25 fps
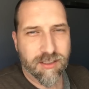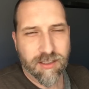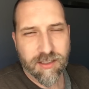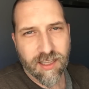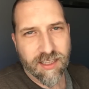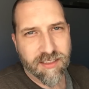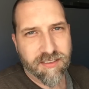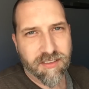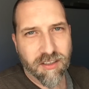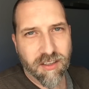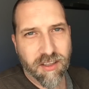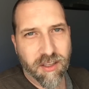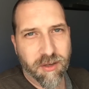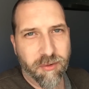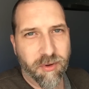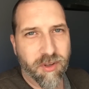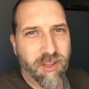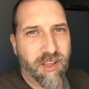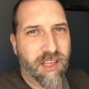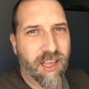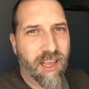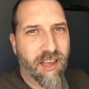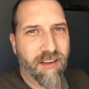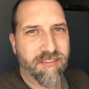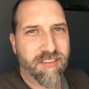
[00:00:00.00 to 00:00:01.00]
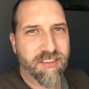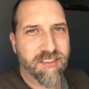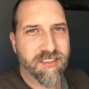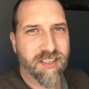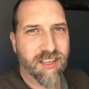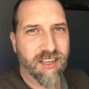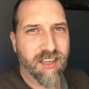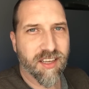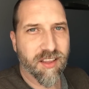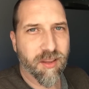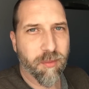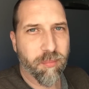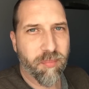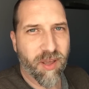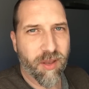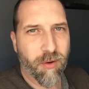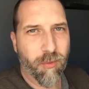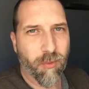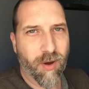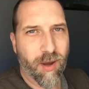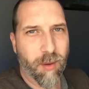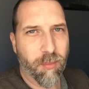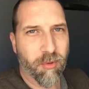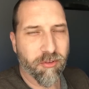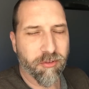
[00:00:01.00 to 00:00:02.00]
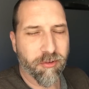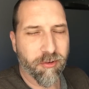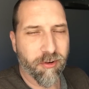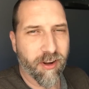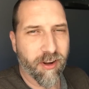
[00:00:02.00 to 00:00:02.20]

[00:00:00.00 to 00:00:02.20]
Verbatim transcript: that's all I really have to say on the pen wobble for